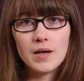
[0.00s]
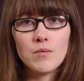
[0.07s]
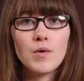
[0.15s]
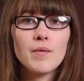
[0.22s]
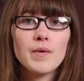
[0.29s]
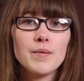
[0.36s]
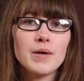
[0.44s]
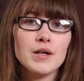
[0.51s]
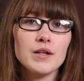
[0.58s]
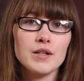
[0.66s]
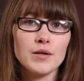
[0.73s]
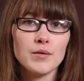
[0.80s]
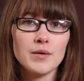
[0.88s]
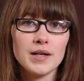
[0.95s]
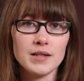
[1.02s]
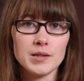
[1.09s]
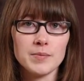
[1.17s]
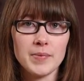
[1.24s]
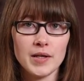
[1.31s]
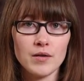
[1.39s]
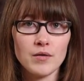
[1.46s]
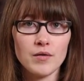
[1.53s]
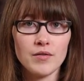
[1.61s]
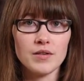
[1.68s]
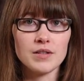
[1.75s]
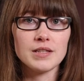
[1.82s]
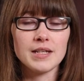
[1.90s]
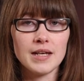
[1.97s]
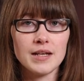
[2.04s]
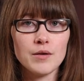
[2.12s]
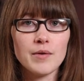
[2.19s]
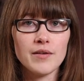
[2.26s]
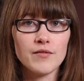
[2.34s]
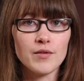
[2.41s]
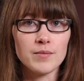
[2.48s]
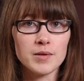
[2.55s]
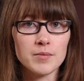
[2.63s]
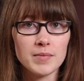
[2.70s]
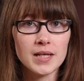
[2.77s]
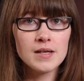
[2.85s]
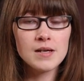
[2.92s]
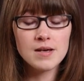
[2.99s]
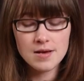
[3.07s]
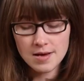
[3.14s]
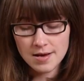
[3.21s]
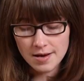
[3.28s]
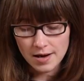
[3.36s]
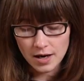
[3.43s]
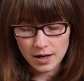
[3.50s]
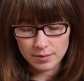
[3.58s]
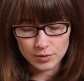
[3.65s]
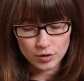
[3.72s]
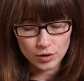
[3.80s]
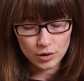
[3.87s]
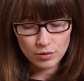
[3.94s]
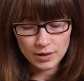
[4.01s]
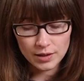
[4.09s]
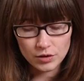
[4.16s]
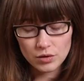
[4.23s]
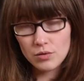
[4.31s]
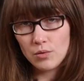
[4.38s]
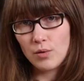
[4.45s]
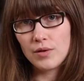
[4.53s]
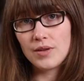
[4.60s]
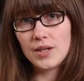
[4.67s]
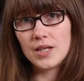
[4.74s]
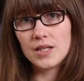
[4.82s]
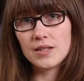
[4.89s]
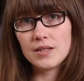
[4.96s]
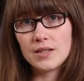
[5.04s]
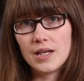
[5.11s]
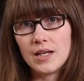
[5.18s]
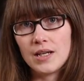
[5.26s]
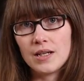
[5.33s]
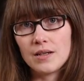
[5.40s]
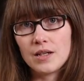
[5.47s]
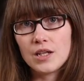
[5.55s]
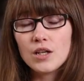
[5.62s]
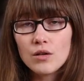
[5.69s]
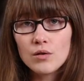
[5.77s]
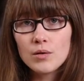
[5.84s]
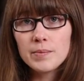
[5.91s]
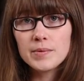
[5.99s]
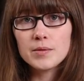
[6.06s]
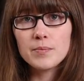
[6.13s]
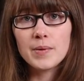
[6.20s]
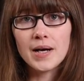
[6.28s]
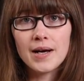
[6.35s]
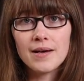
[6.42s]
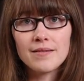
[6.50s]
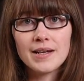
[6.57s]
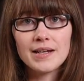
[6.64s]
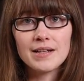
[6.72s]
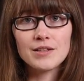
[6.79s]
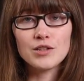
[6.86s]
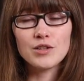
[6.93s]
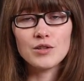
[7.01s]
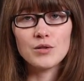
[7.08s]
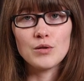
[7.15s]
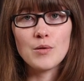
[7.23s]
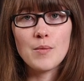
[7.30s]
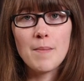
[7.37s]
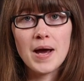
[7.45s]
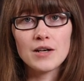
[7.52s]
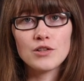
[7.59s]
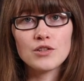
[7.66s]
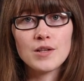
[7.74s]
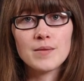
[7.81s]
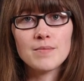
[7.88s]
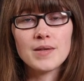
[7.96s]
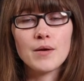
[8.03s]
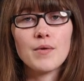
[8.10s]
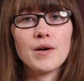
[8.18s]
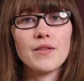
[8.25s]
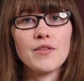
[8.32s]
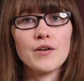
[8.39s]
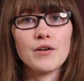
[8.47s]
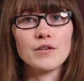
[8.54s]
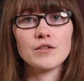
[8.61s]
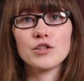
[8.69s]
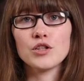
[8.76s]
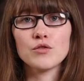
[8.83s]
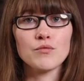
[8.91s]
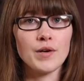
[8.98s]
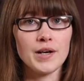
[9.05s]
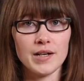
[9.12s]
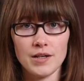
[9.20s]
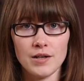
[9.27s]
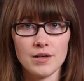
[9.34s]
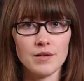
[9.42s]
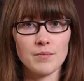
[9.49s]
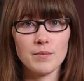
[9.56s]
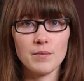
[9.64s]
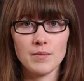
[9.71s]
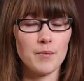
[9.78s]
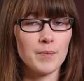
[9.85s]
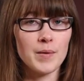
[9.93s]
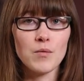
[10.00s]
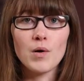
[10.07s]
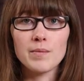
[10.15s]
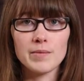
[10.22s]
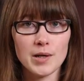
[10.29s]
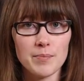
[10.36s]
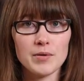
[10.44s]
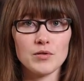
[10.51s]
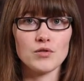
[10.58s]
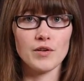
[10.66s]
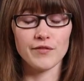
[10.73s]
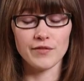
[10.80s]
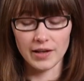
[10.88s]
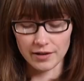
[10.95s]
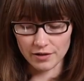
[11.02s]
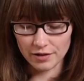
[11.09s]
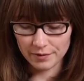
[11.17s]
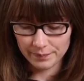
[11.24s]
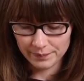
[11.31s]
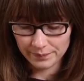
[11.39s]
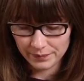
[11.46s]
And what we want to do is peel the skin away from the meat. So you can store these in cubes, but I like to mash them. That way they're just ready to be warmed up and served later.